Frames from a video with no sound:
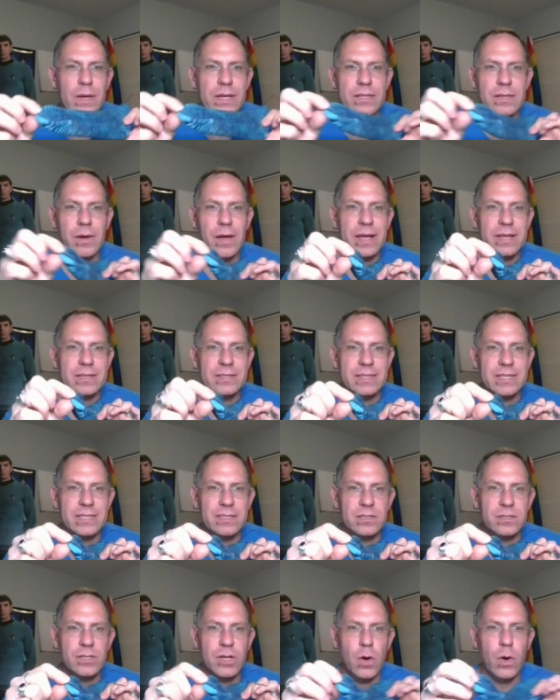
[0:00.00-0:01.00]
Okay, so this
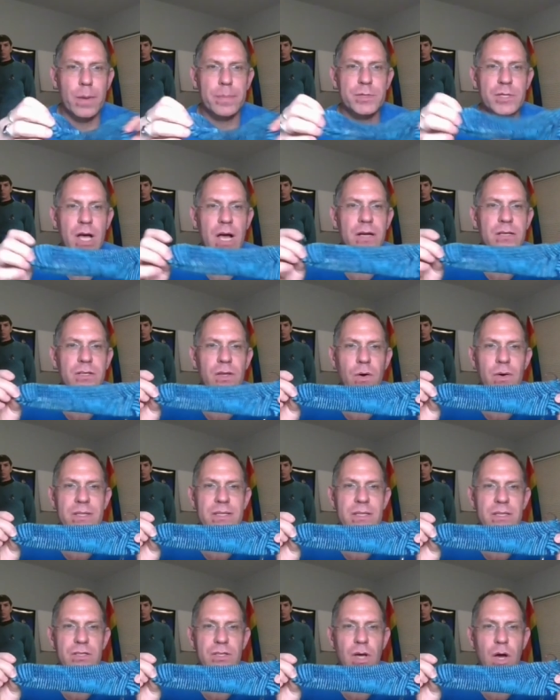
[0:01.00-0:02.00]
is a toe-up sock, so
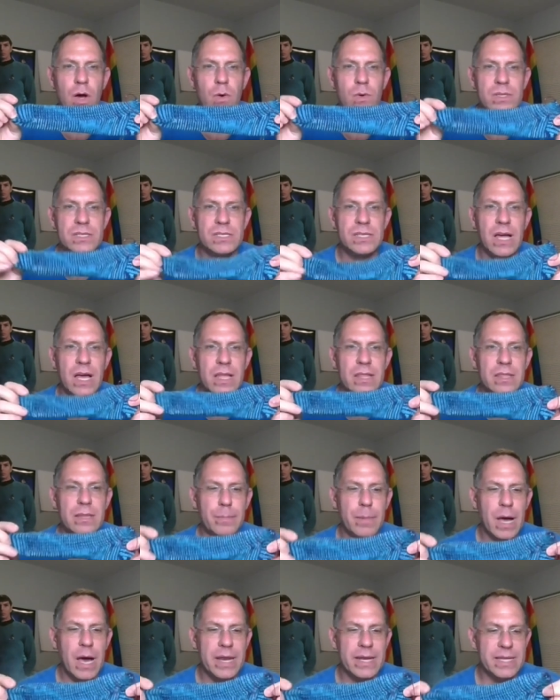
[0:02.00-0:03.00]
the toe is done, the
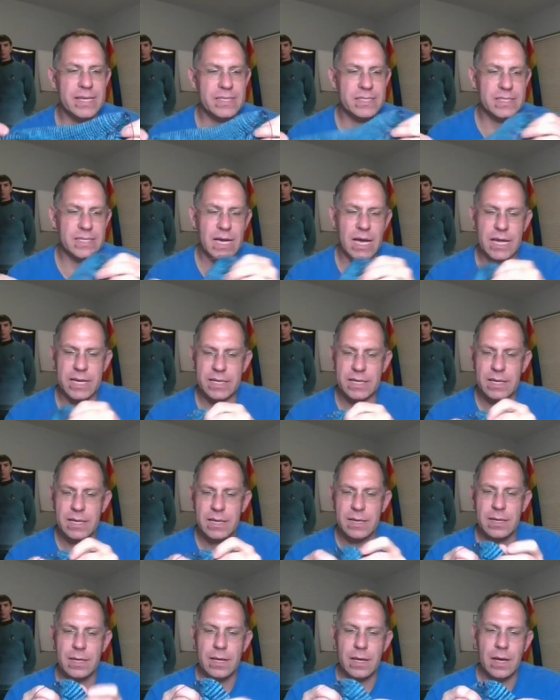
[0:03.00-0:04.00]
body is done.
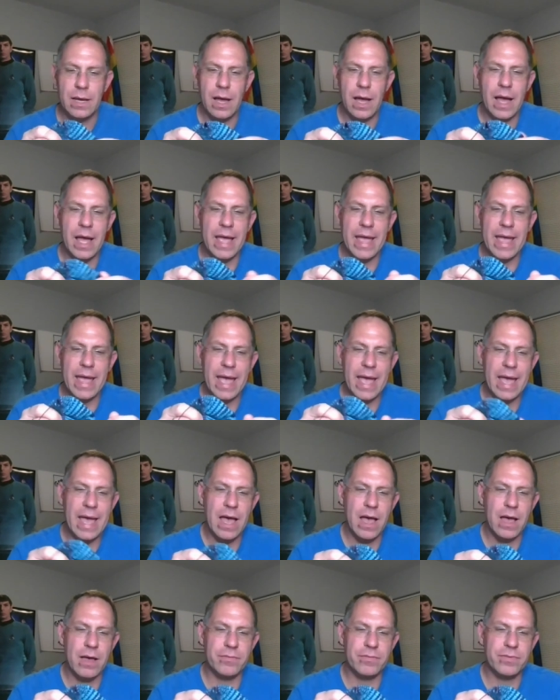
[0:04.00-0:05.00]
I
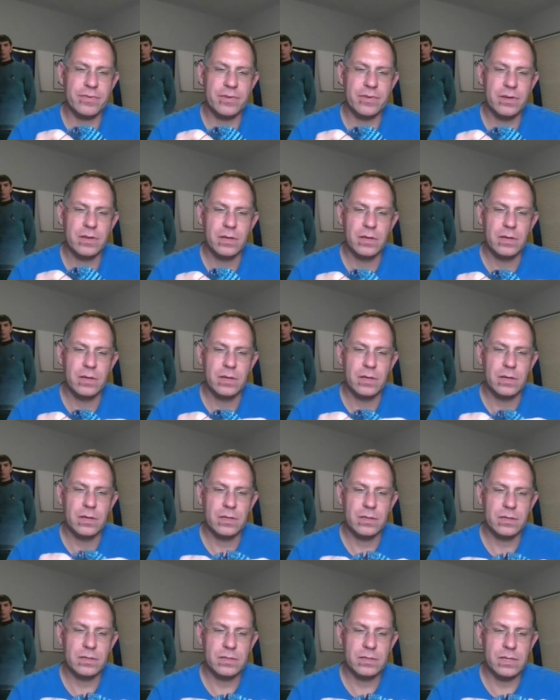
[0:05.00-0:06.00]
have
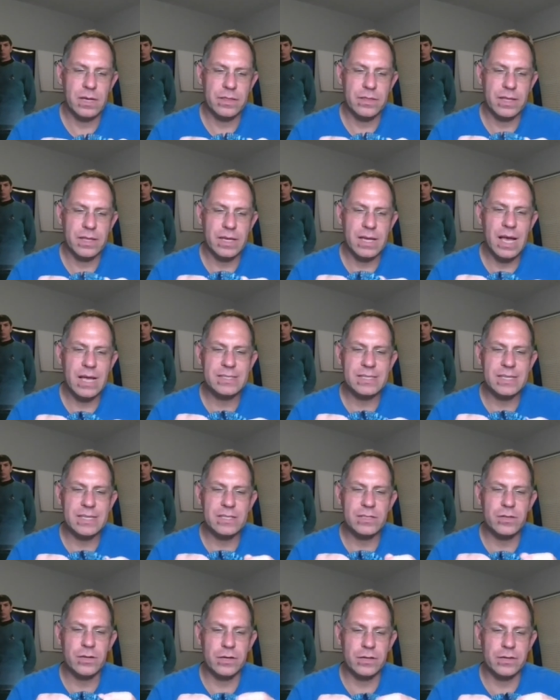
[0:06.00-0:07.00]
done the gusset,
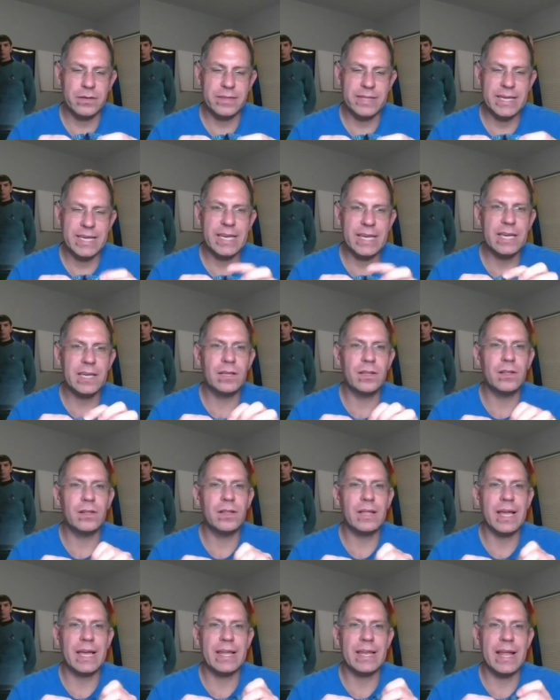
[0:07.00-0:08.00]
turned the heel,
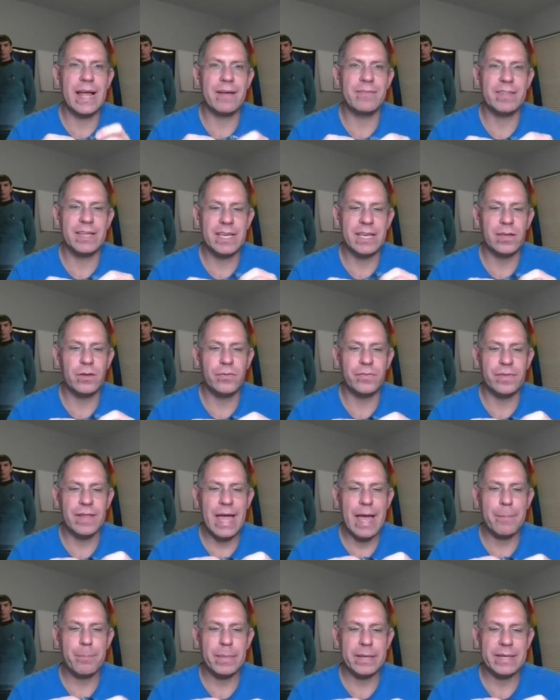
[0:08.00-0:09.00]
and have the heel
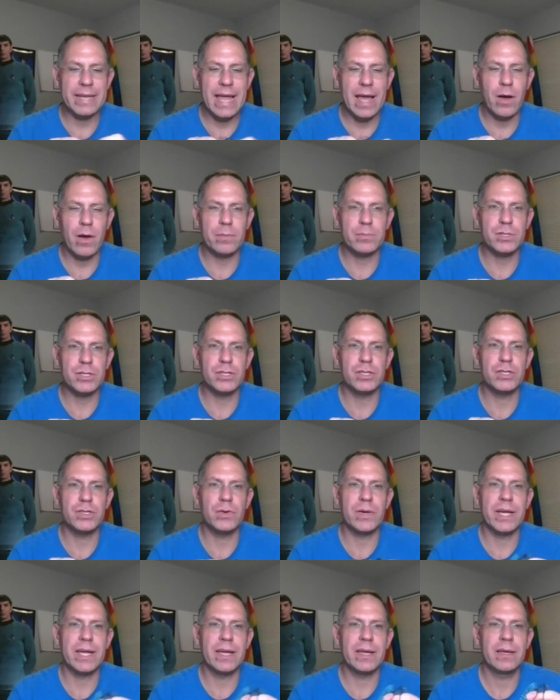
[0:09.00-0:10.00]
flap, and now I'm just
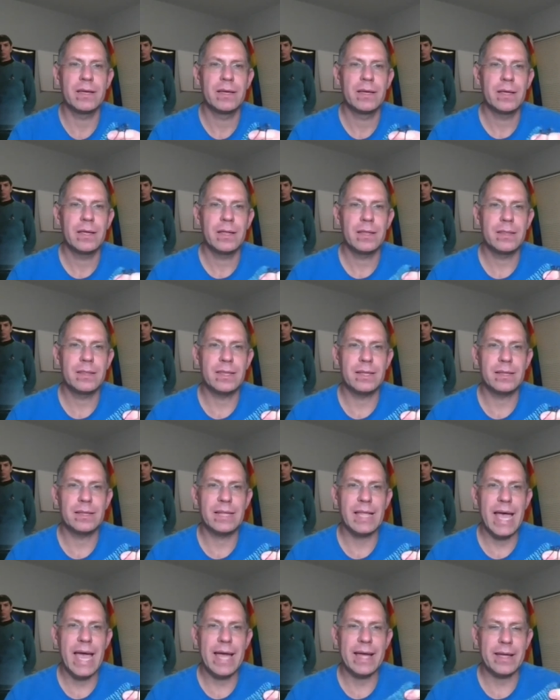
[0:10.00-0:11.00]
doing the
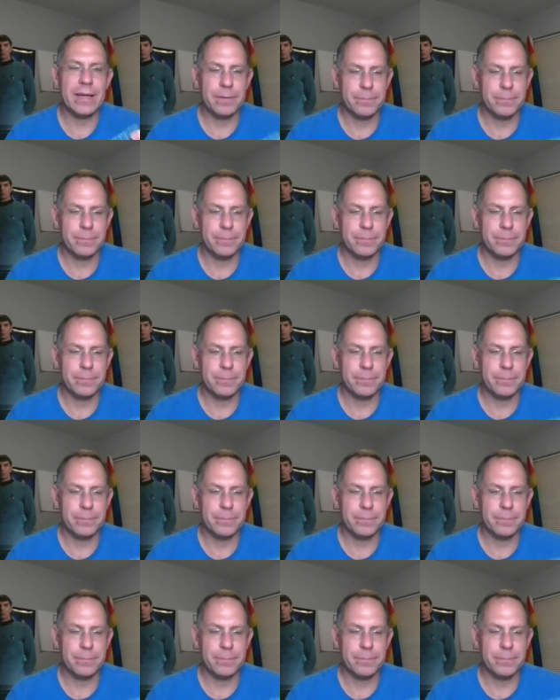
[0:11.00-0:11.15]
leg.